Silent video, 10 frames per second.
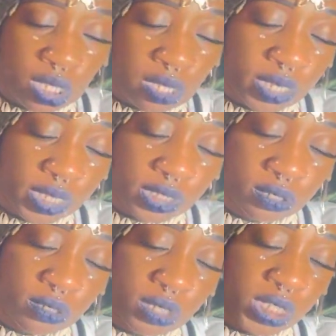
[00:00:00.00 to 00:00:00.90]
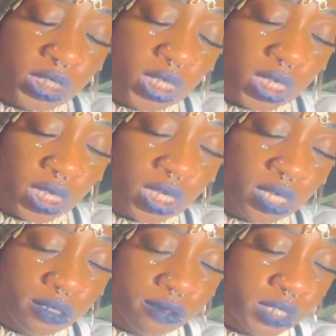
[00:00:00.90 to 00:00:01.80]
And let's do this next
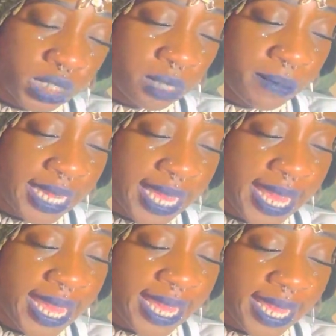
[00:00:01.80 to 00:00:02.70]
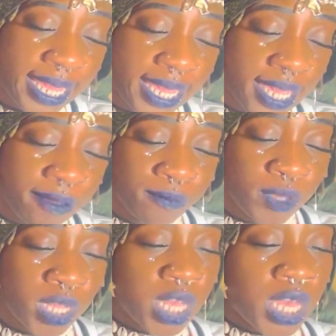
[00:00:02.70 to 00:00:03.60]
check-in. Gemini.
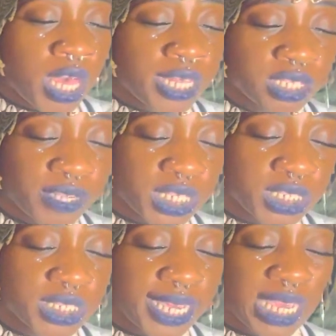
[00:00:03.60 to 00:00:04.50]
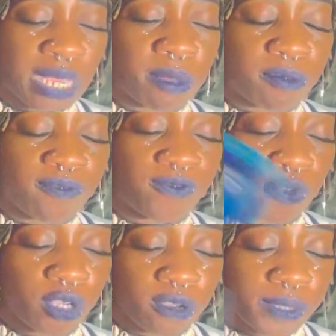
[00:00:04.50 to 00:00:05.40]
It's crazy because this like came out
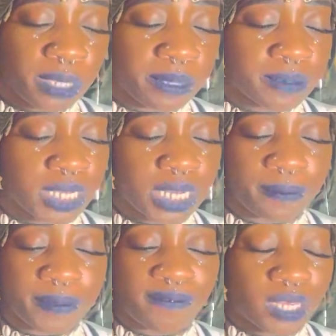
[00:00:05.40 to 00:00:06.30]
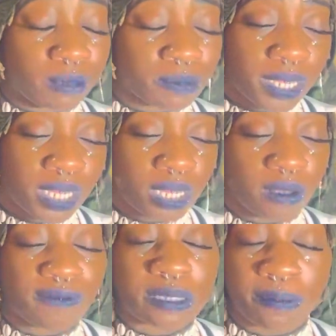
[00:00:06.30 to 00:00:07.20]
before your read, but I was like, let me, if it comes back
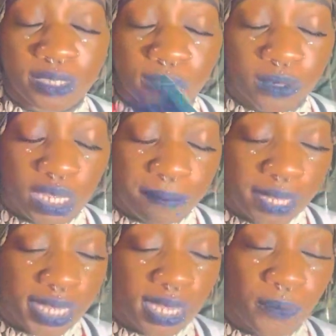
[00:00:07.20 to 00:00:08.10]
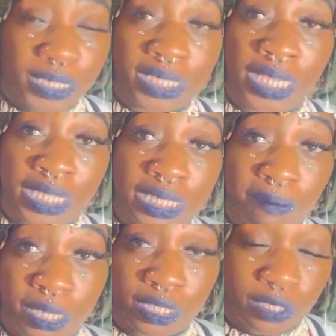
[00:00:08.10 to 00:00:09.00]
out, if it's mental, to come back out, which it is
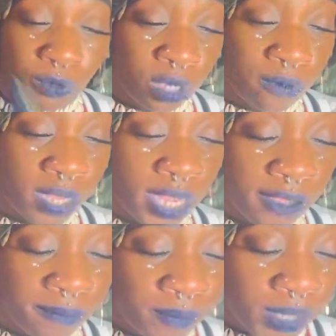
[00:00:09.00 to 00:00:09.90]
mental, all right?